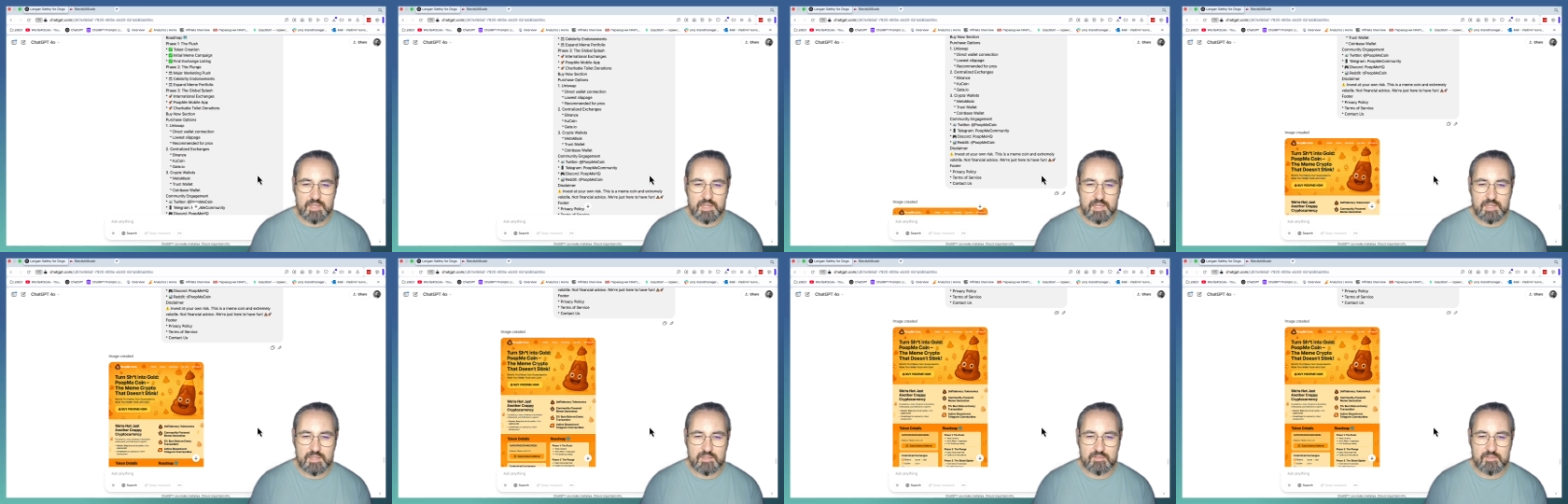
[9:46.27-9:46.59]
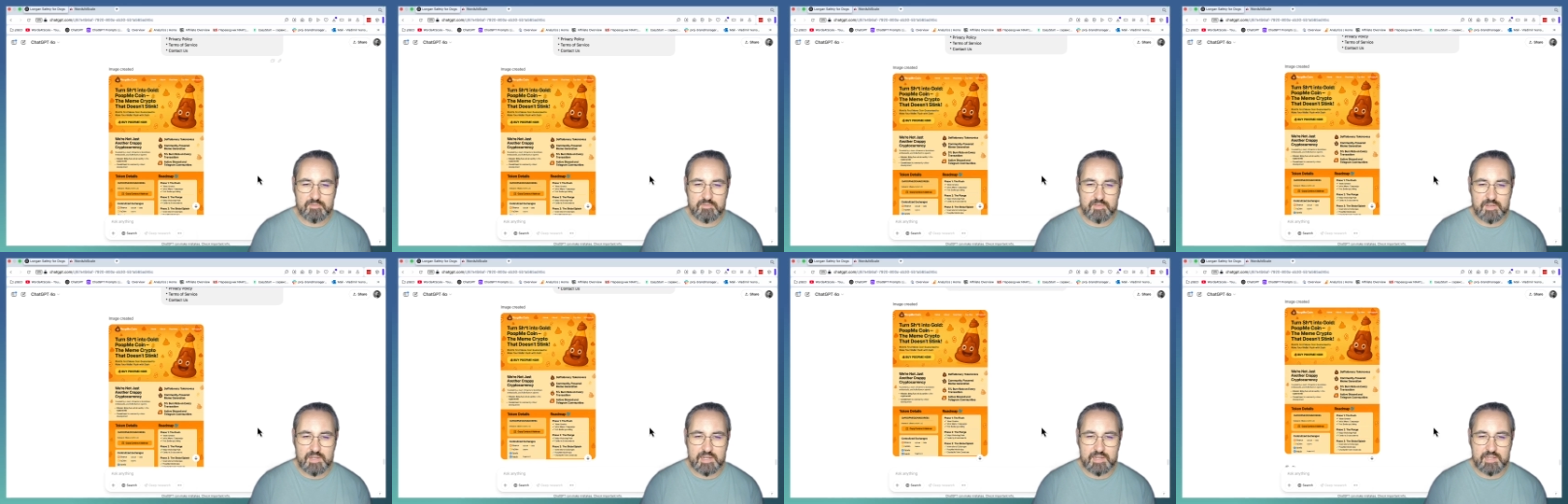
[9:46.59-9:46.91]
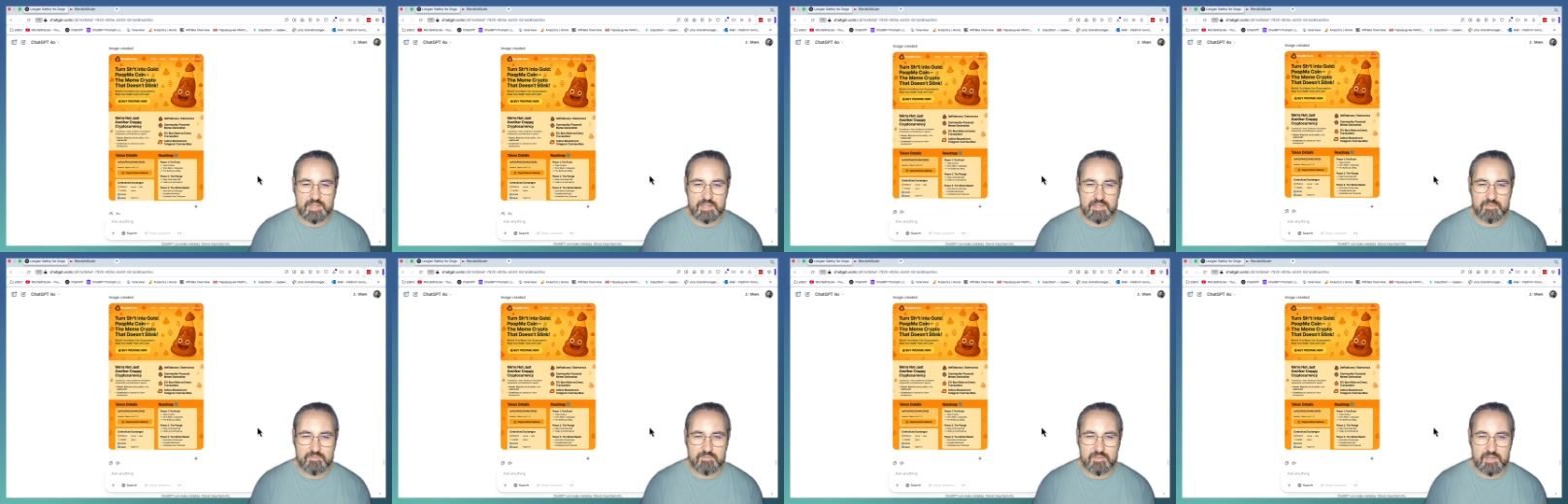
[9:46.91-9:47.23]
And
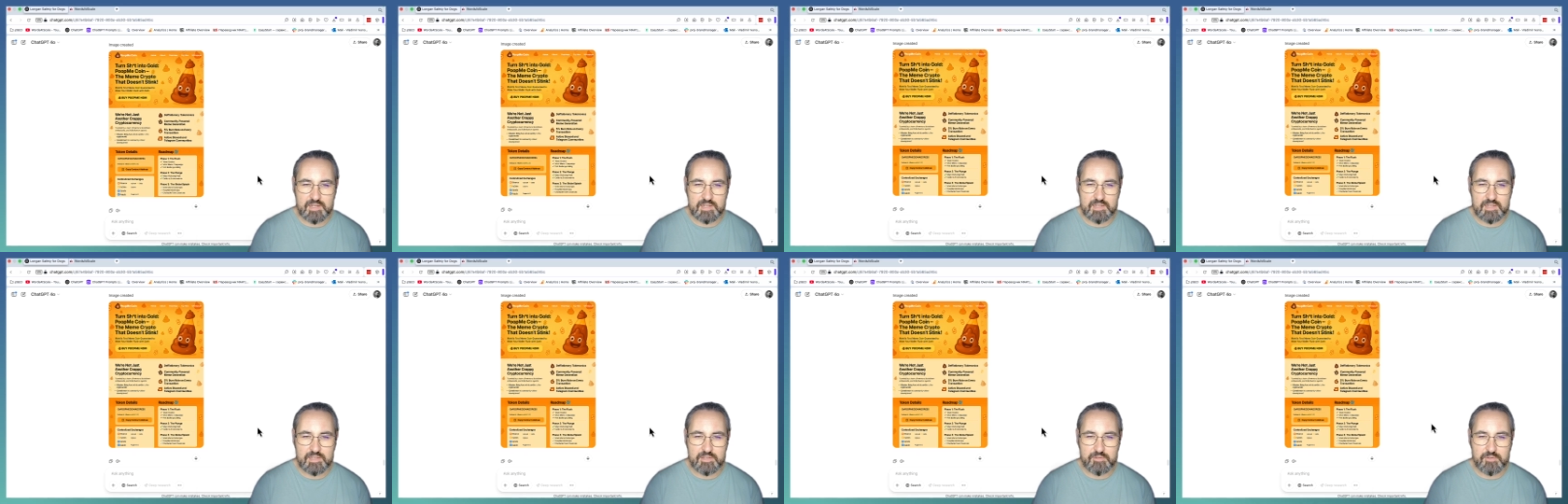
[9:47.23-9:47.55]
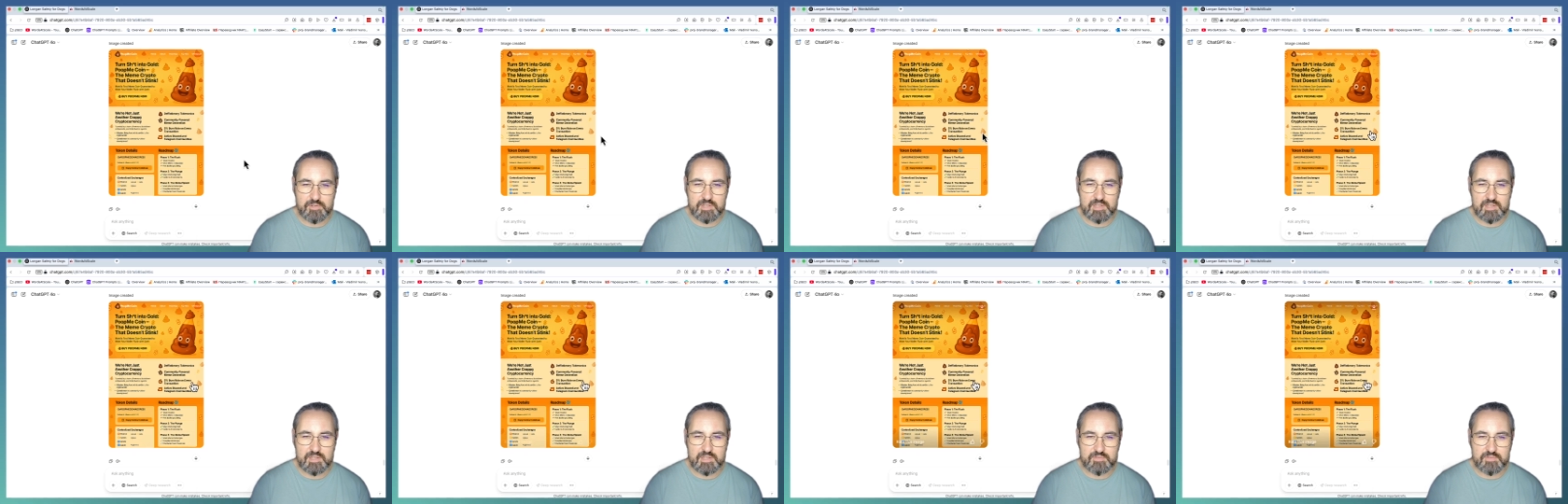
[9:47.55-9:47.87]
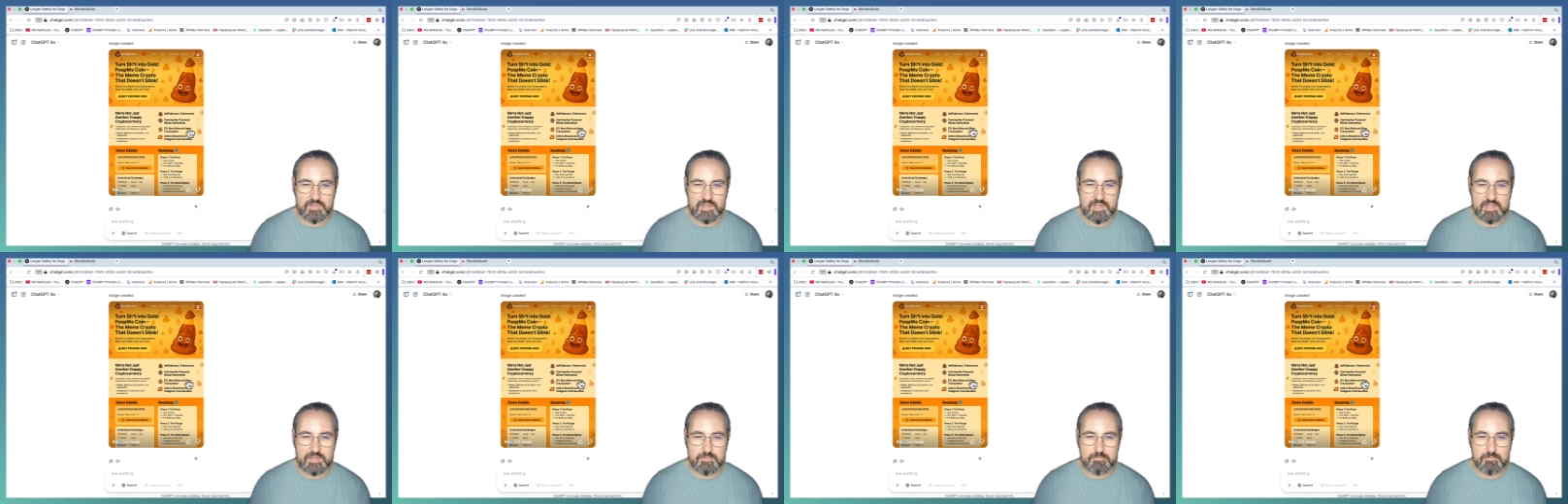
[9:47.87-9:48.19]
finally, you can
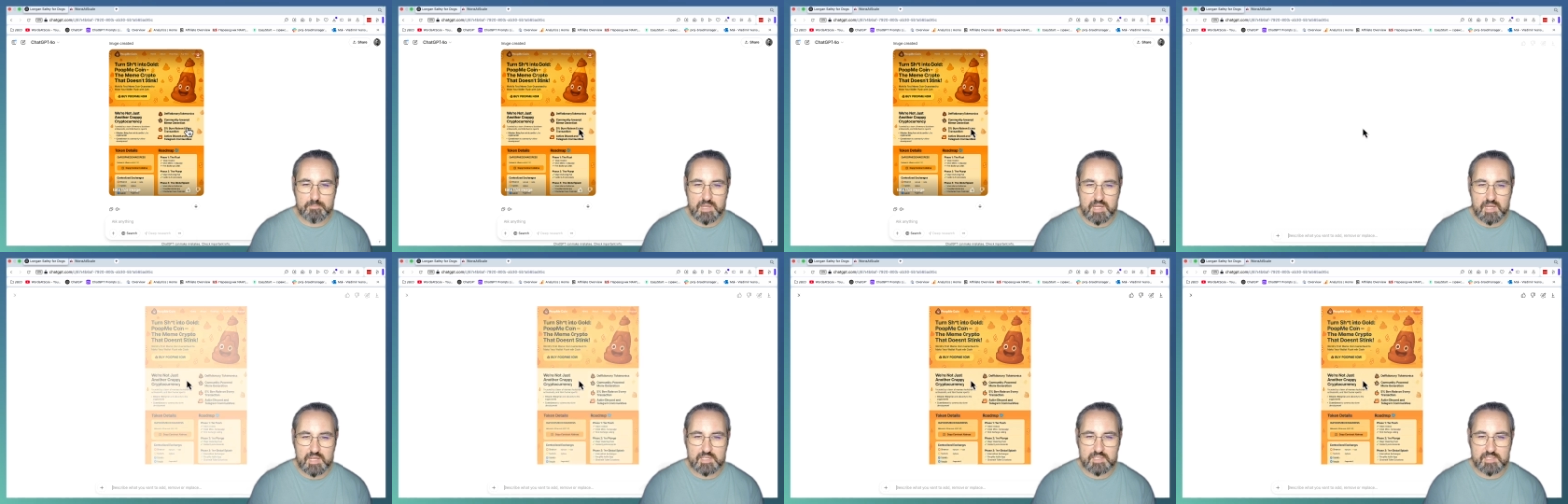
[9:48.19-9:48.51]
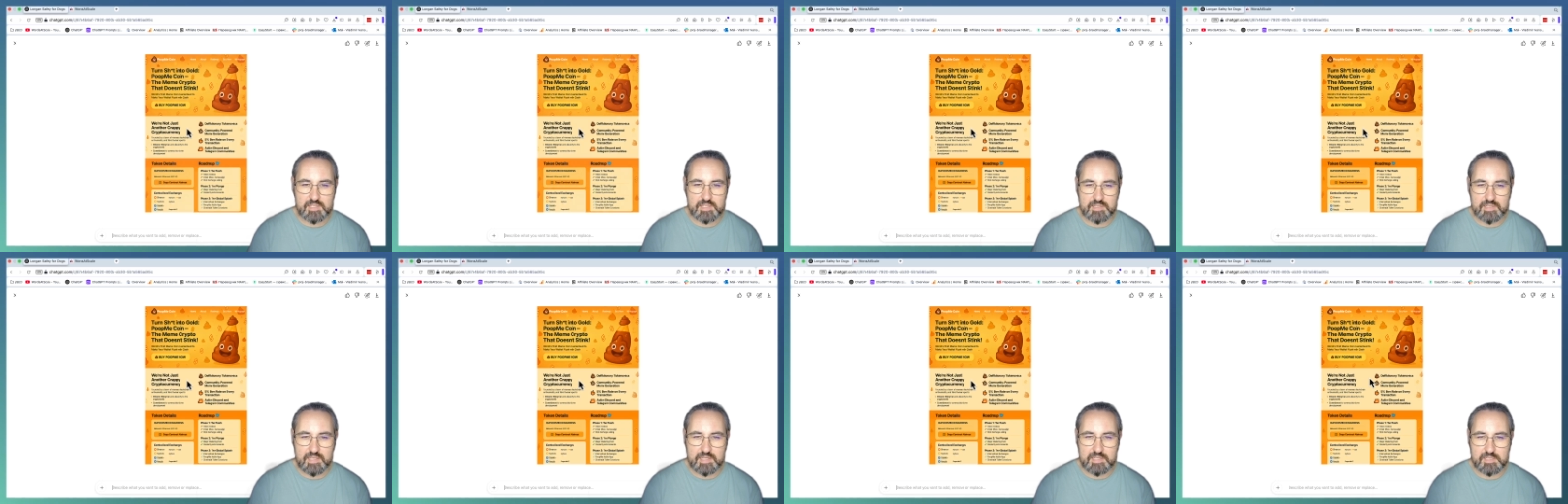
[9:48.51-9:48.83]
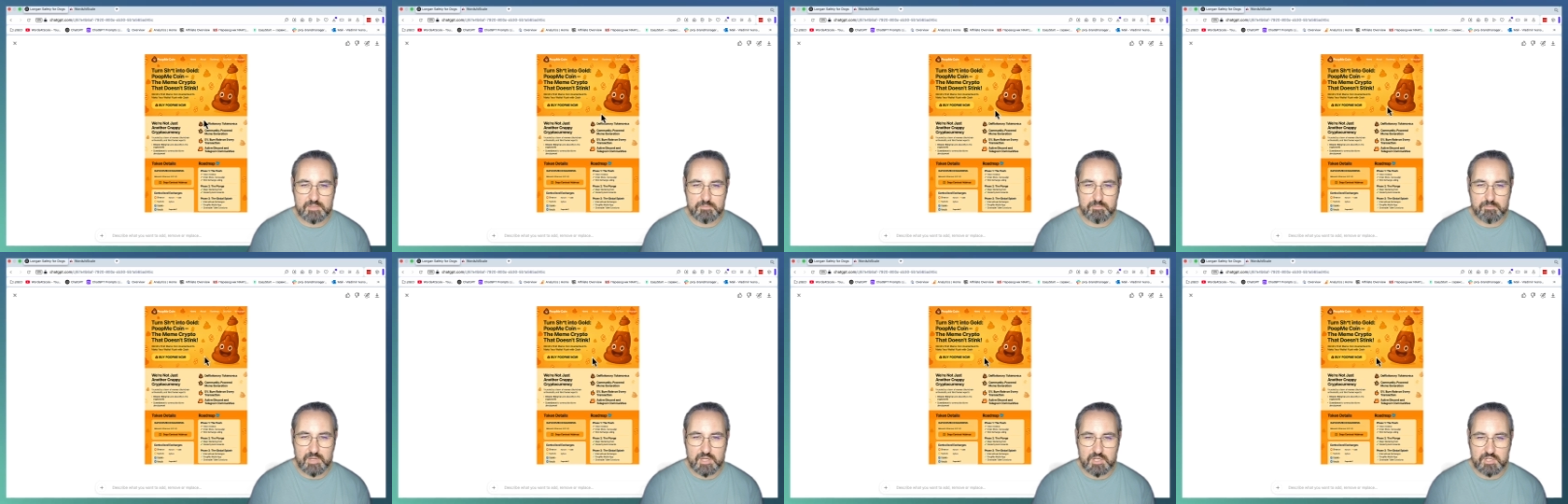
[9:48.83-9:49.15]
create amazing
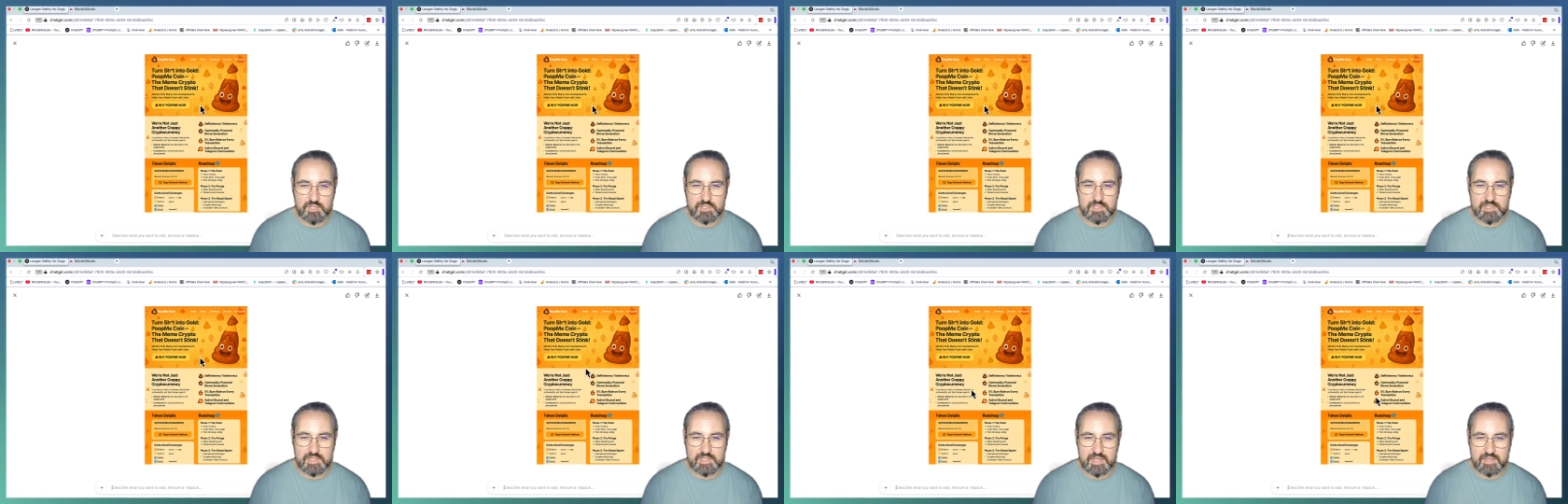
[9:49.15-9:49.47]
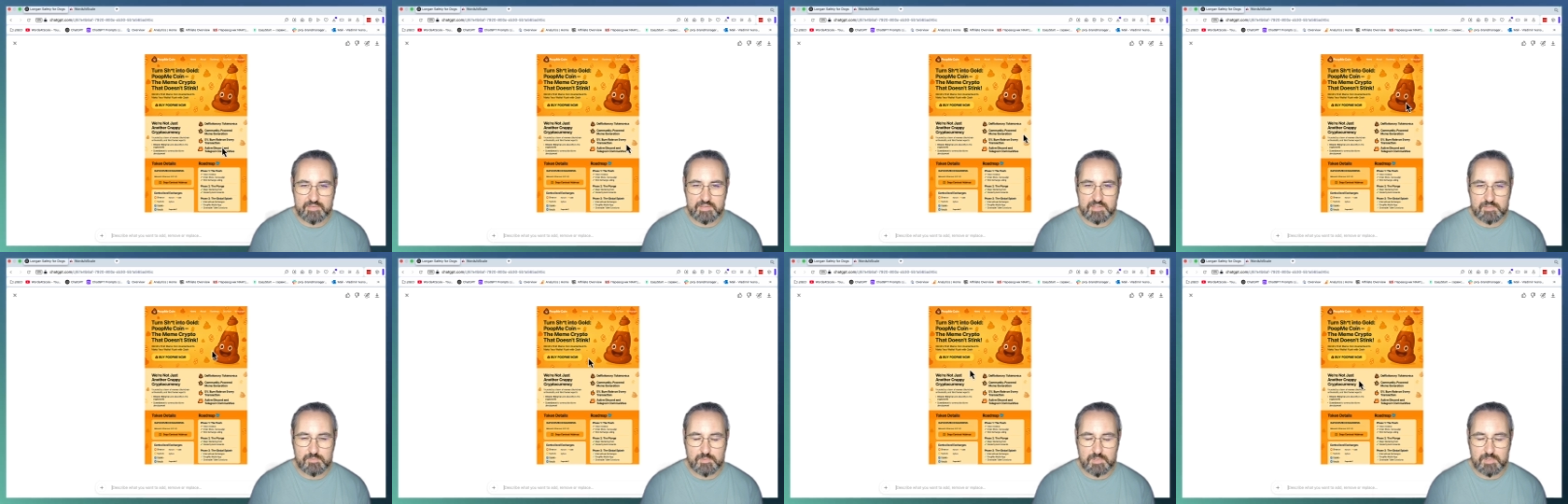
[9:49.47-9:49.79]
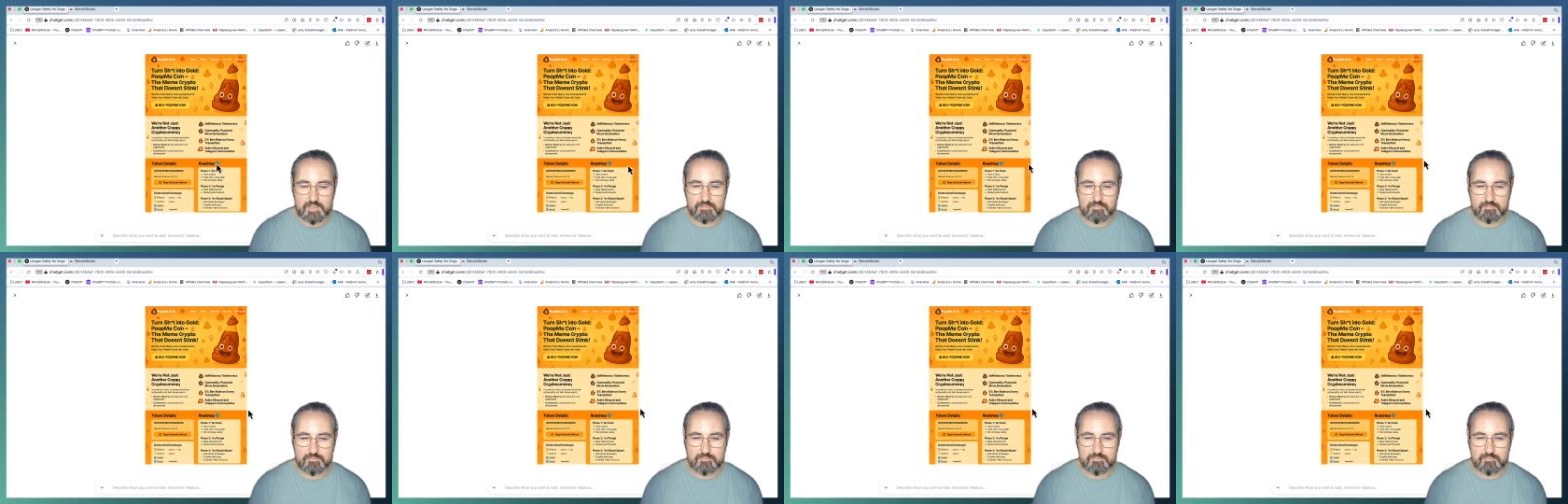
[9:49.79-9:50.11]
landing pages like this
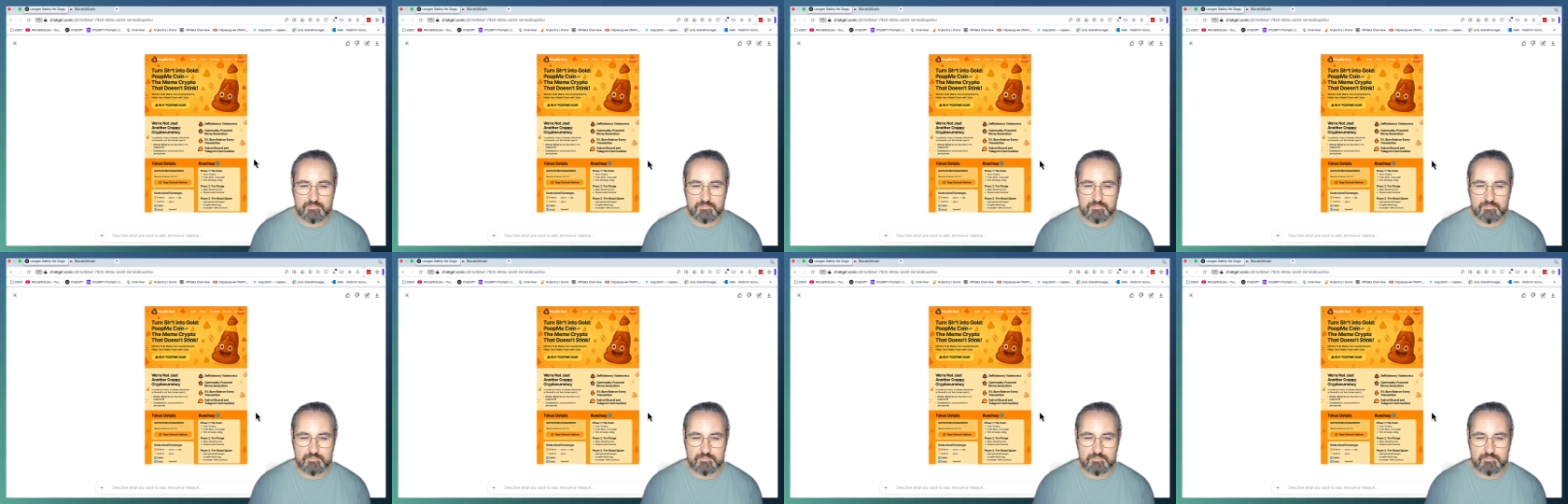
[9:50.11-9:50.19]
one.